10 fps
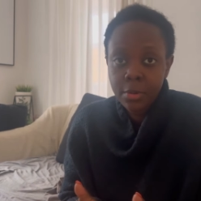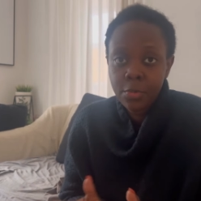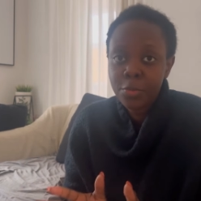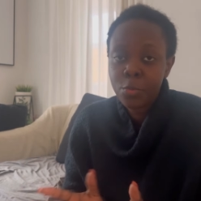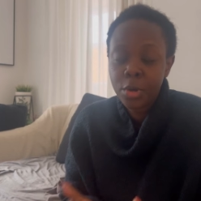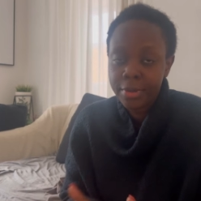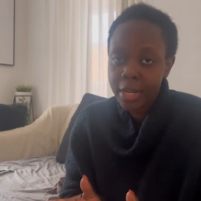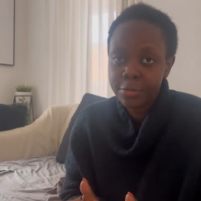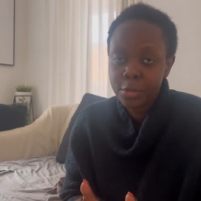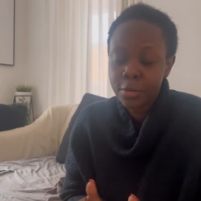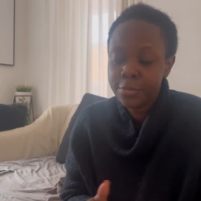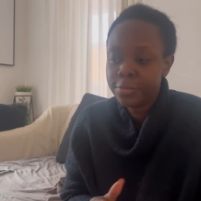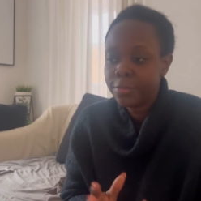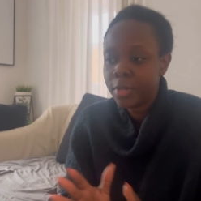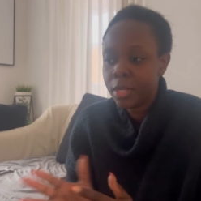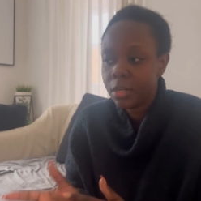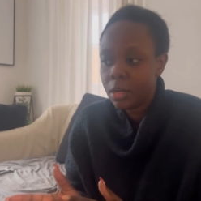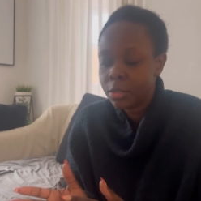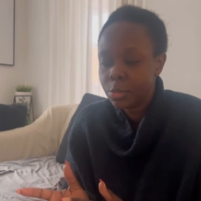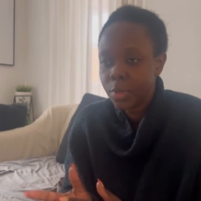from where we left off in the
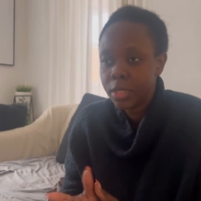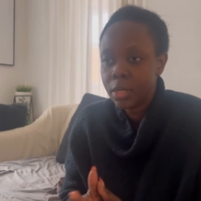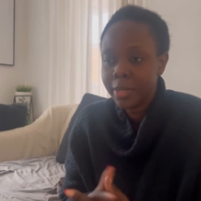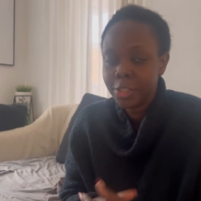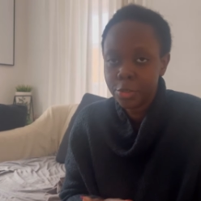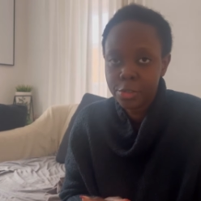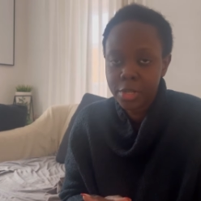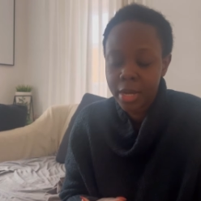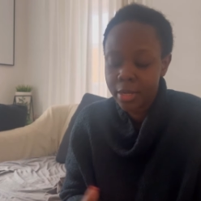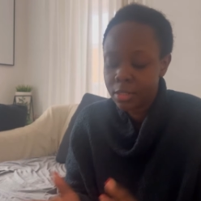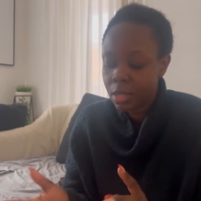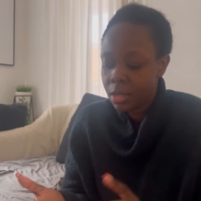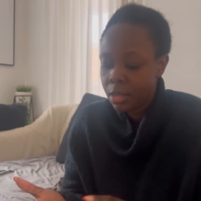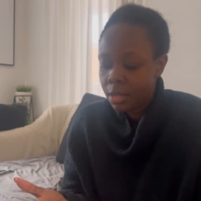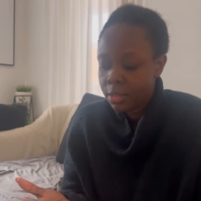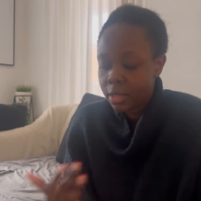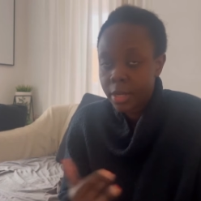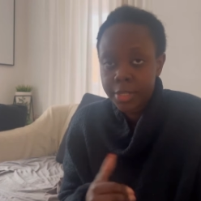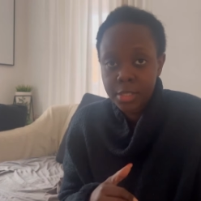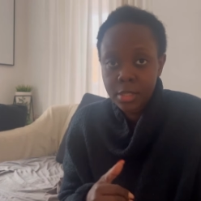last one. I showed you guys the
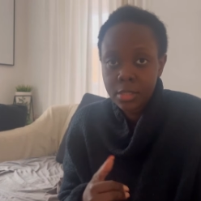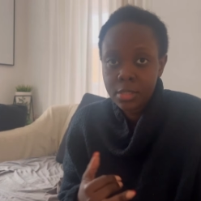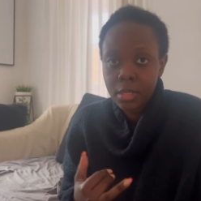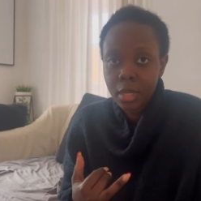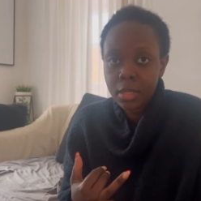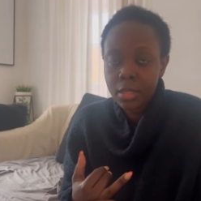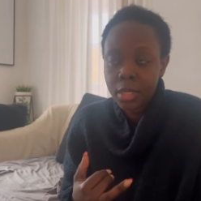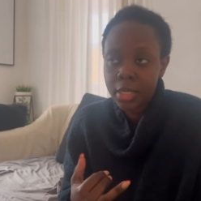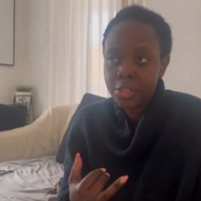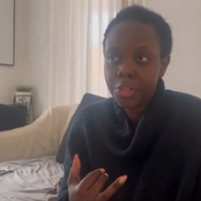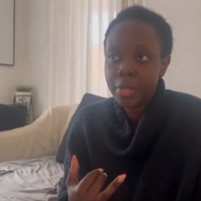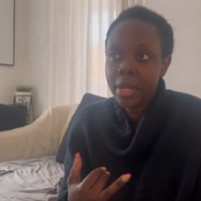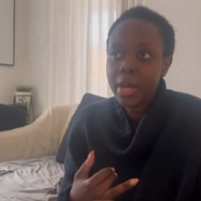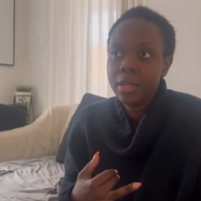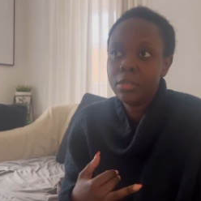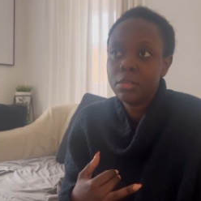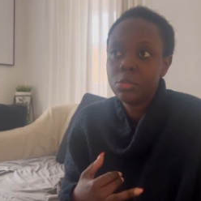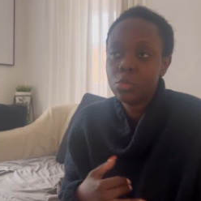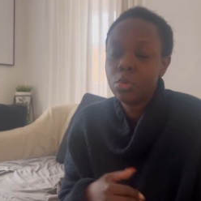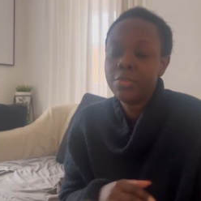curtains in the kitchen and
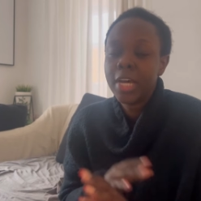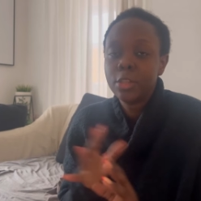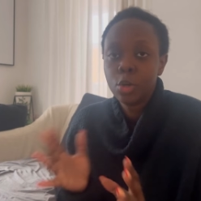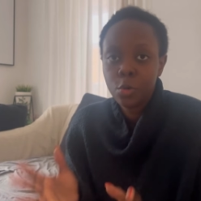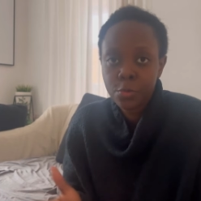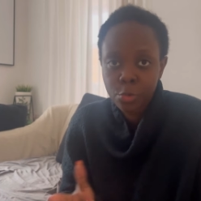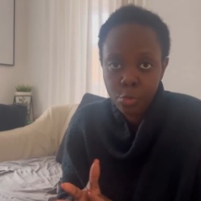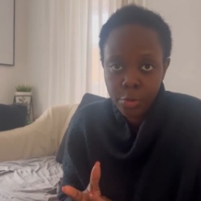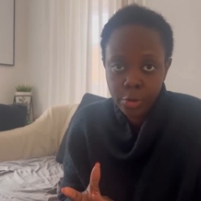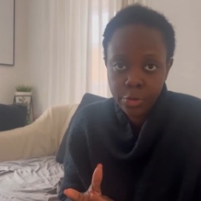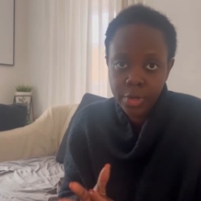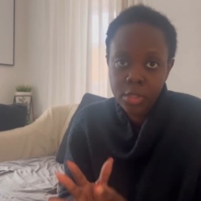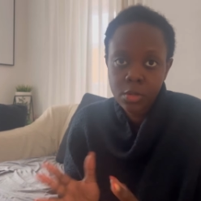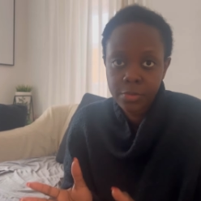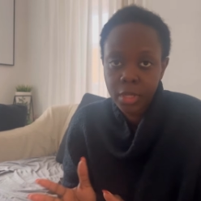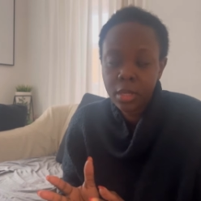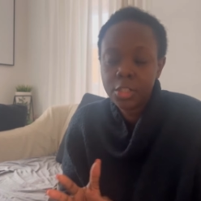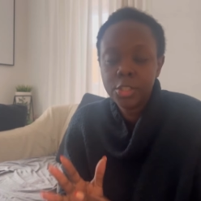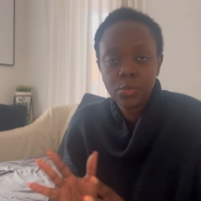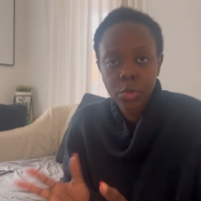sort of like the overall progress of the
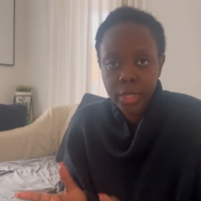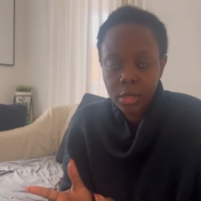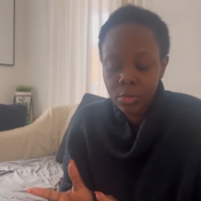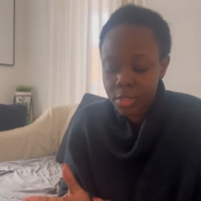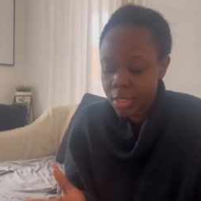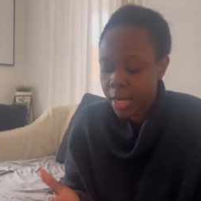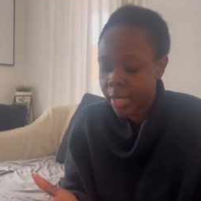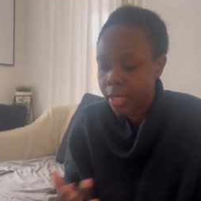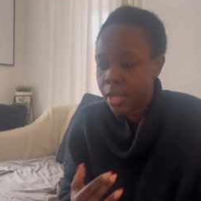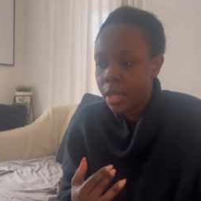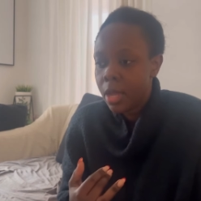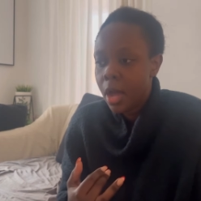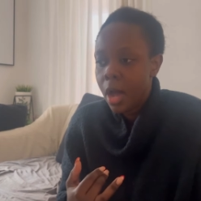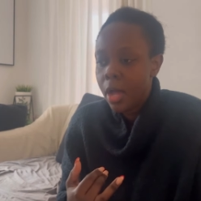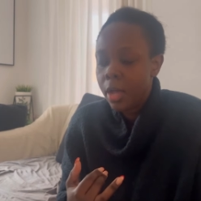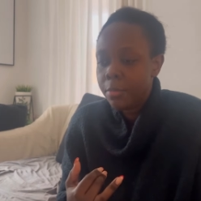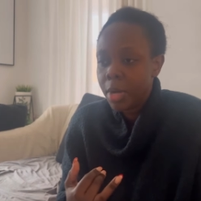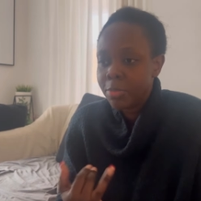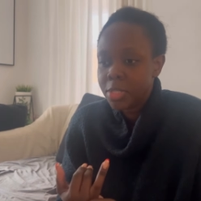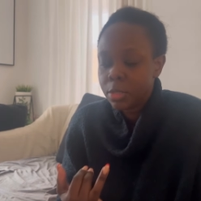kitchen, what it looks like. Um,
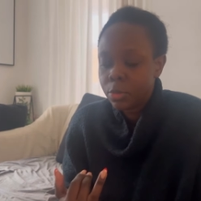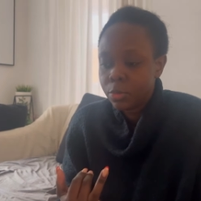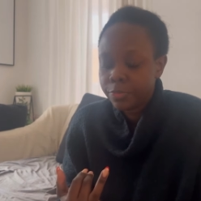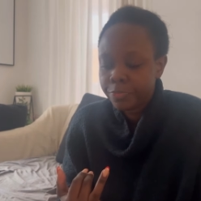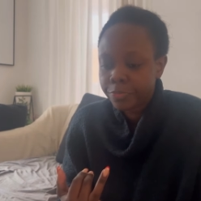I'm still